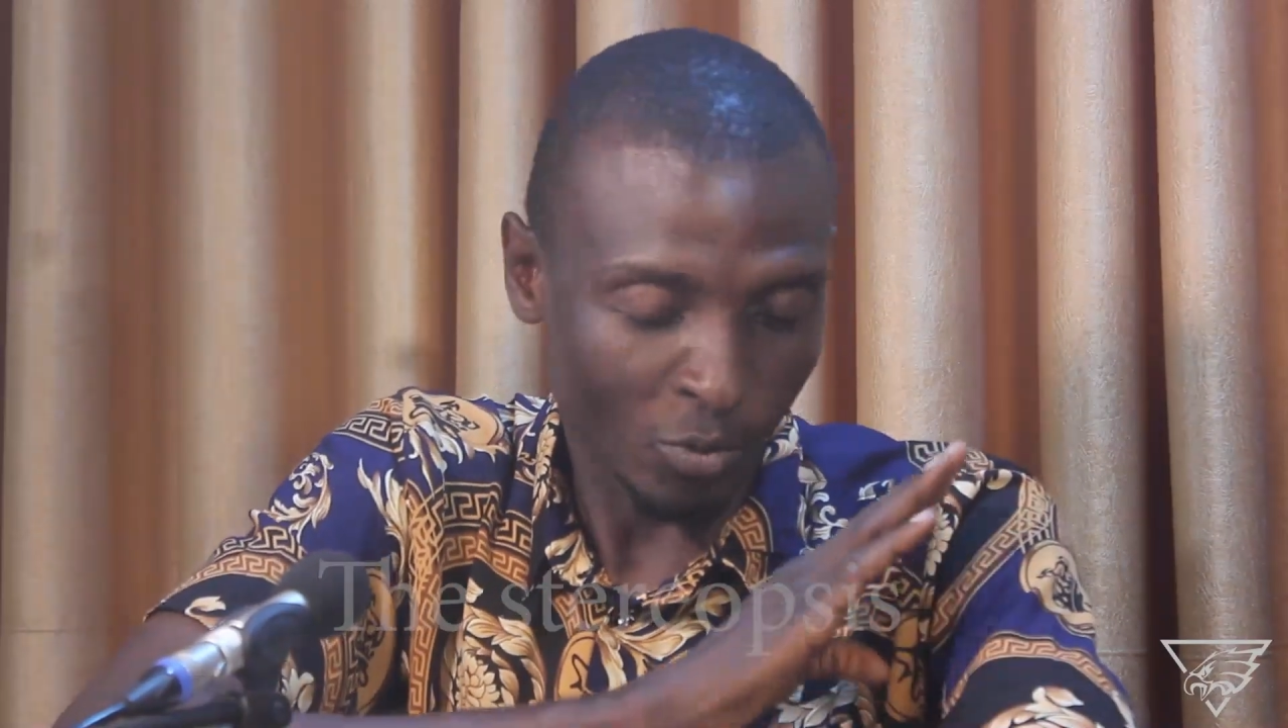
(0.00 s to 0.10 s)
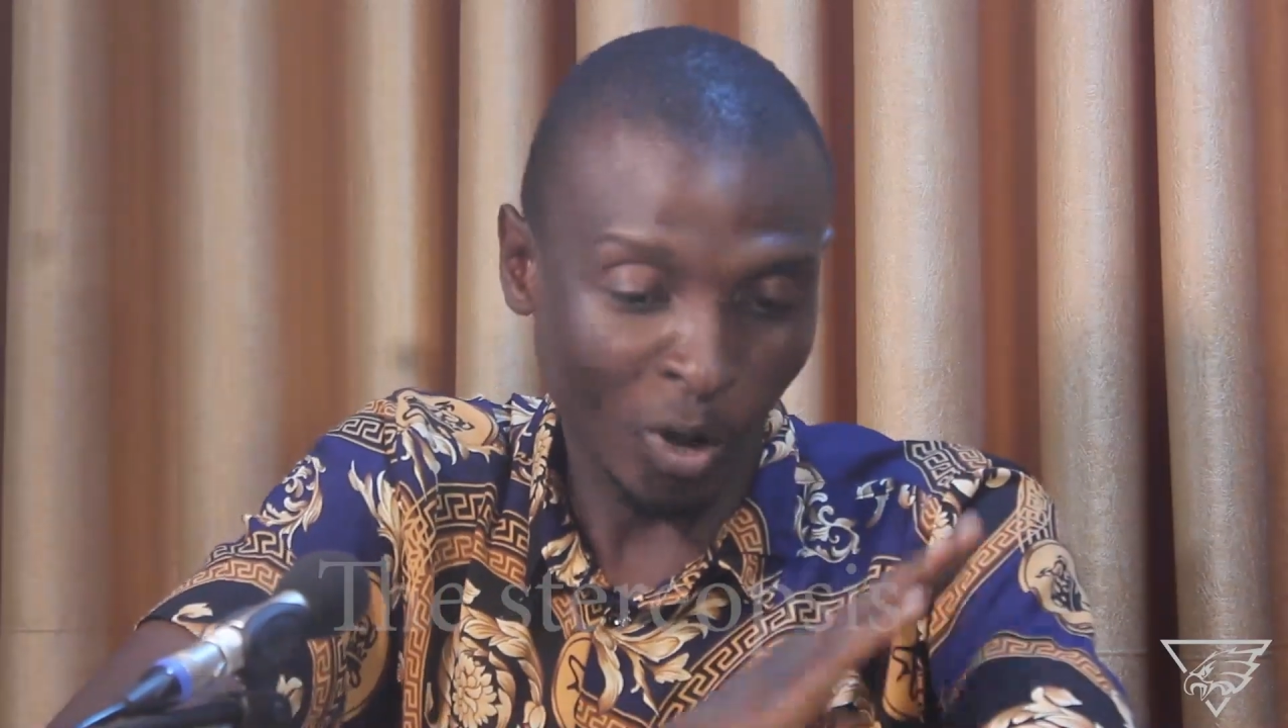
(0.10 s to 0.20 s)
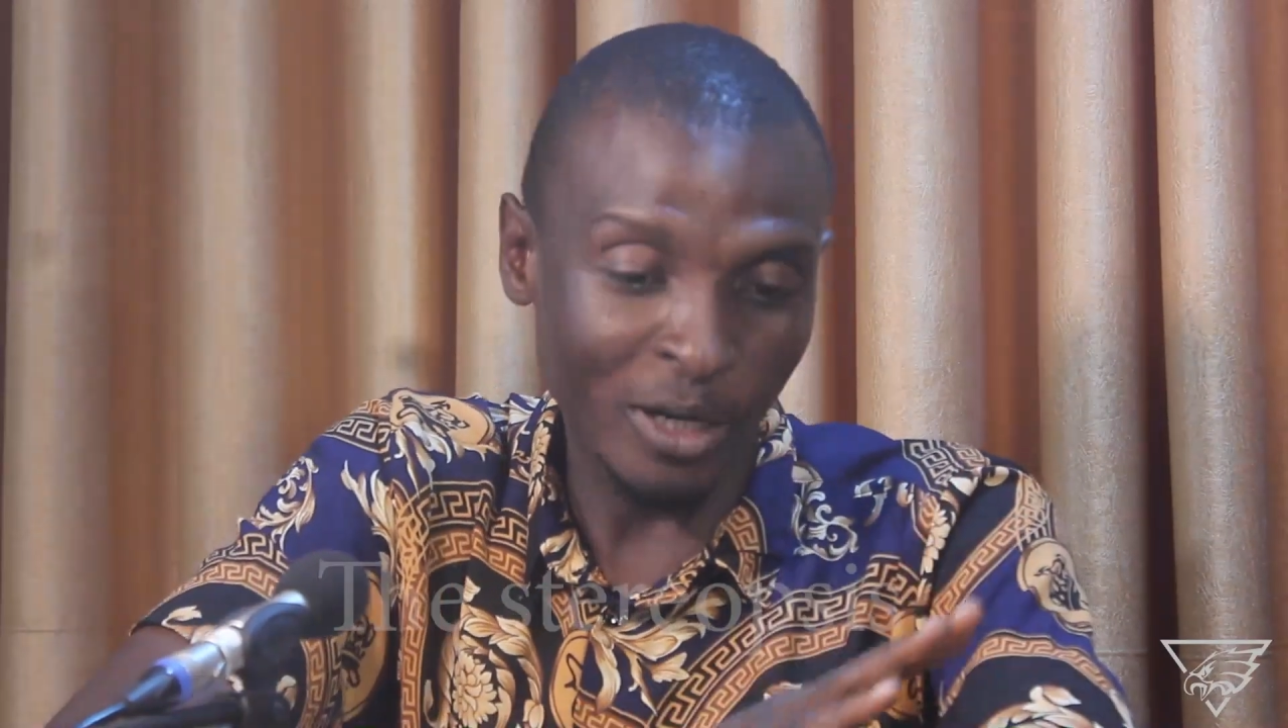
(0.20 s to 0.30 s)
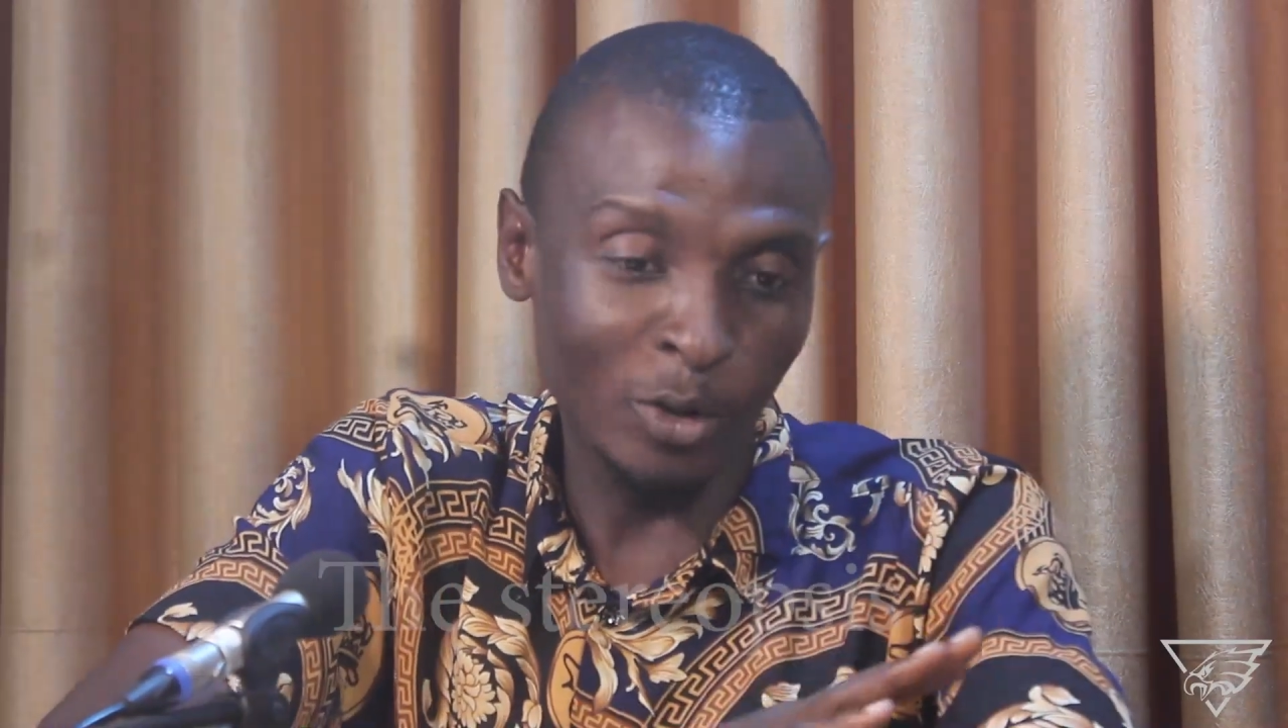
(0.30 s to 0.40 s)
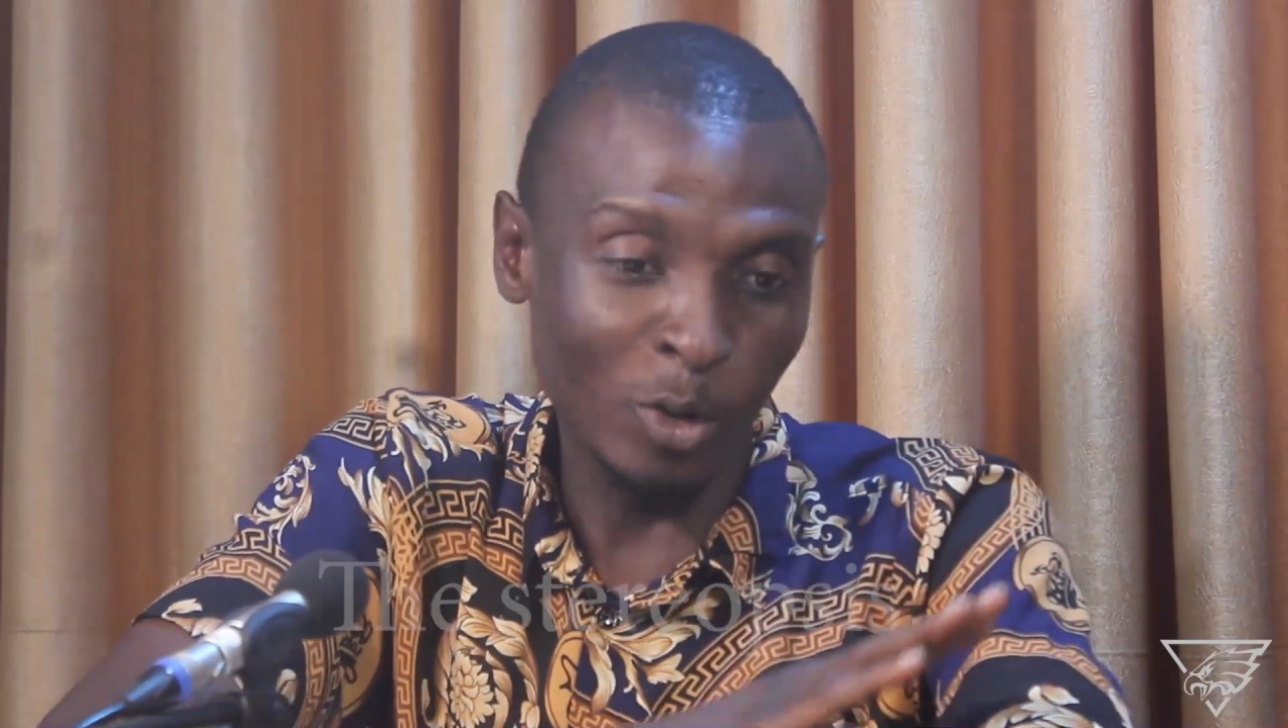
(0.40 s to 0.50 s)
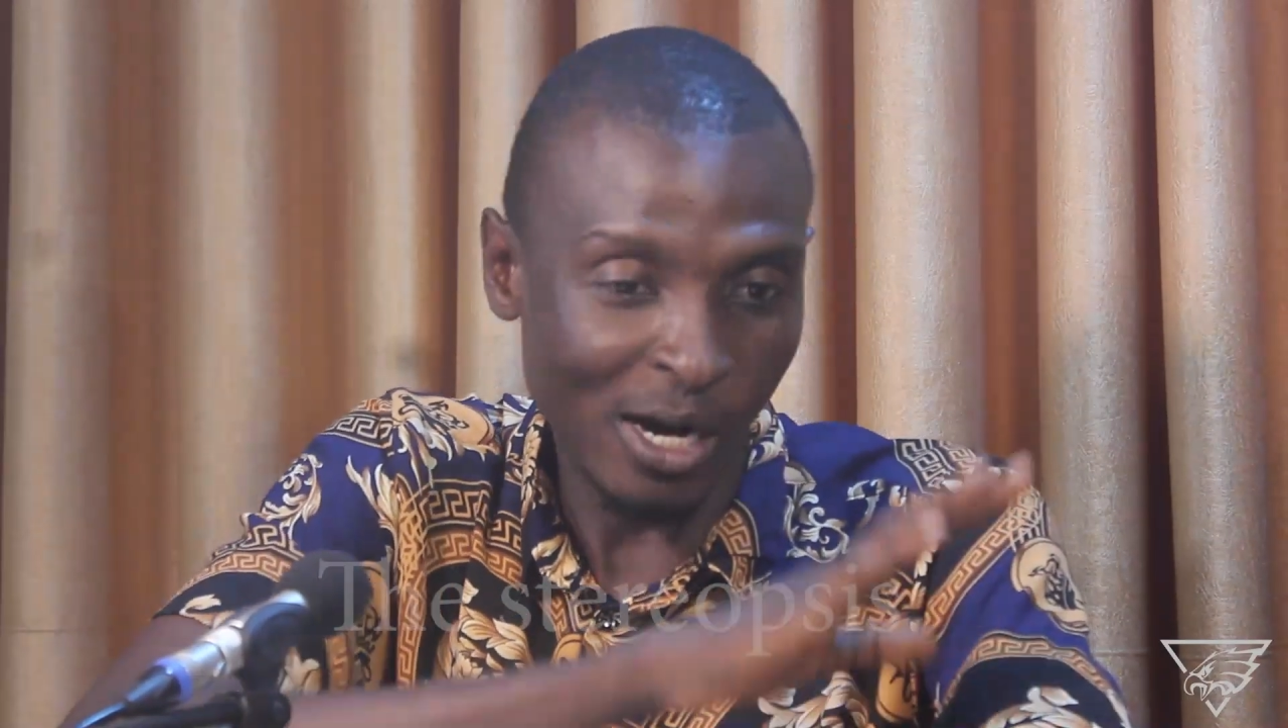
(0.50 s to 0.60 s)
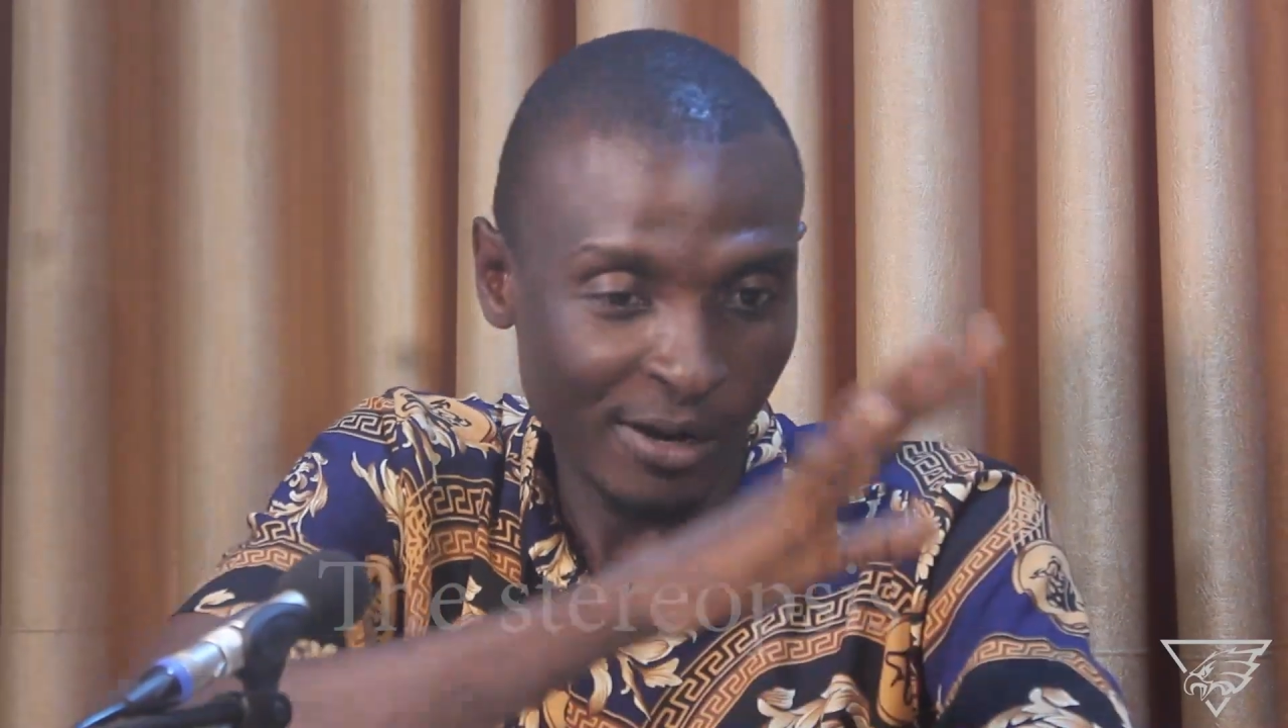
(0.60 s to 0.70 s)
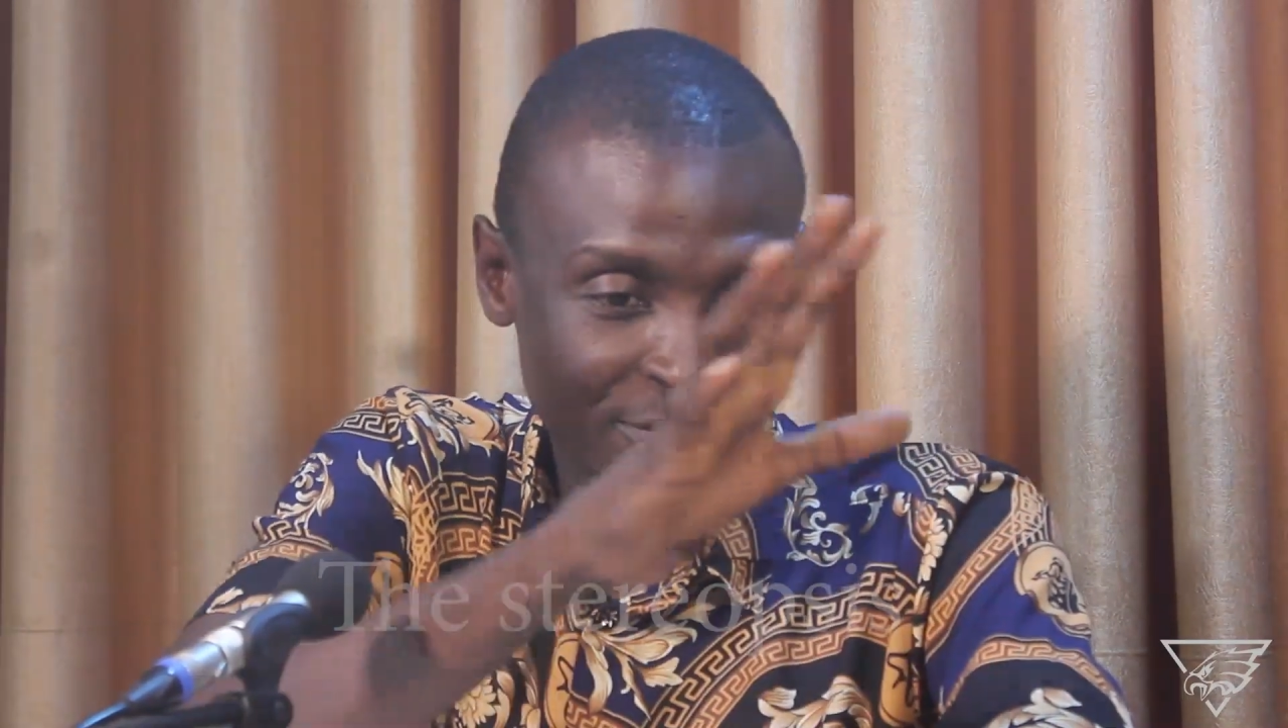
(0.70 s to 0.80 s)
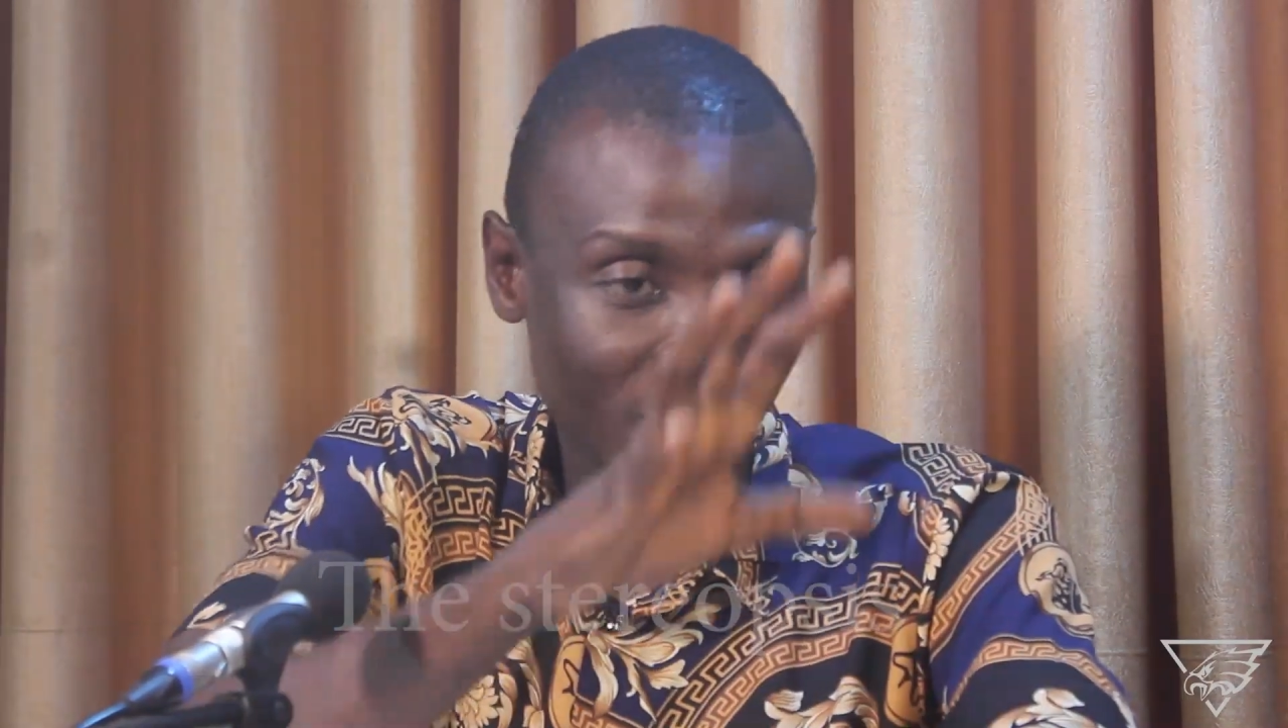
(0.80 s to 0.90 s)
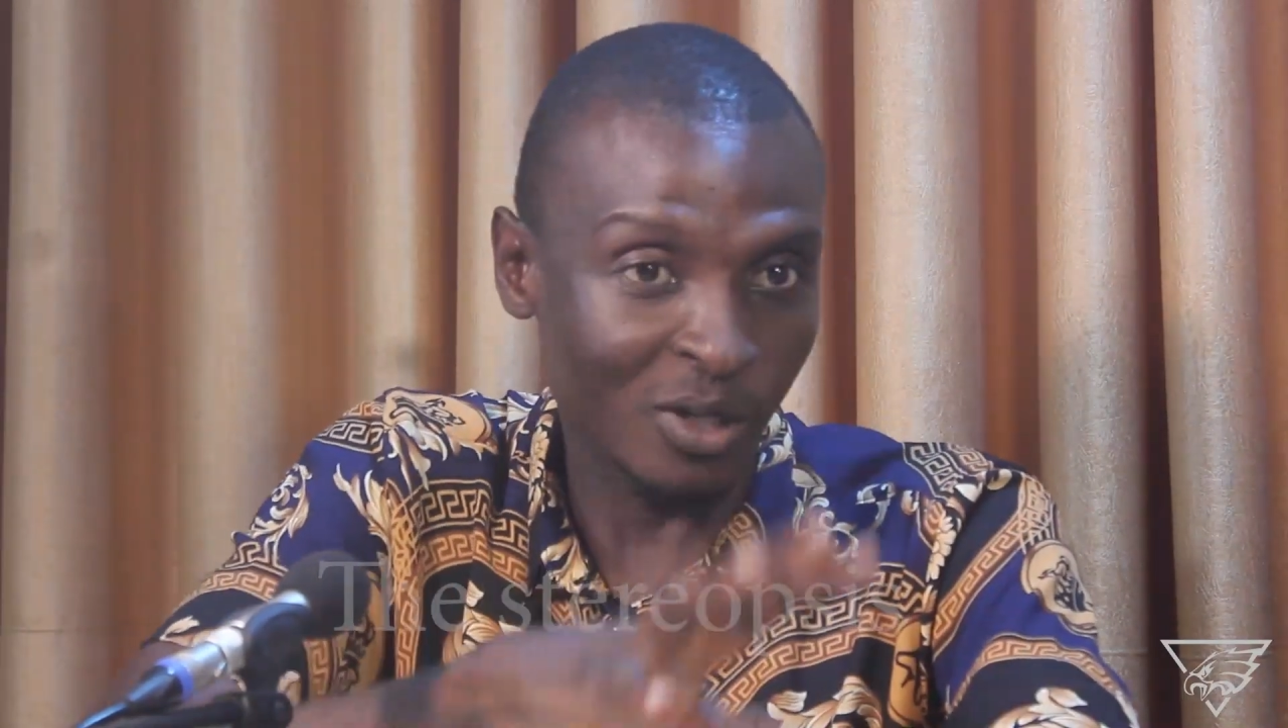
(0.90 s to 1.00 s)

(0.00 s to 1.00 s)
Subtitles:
currently you don't have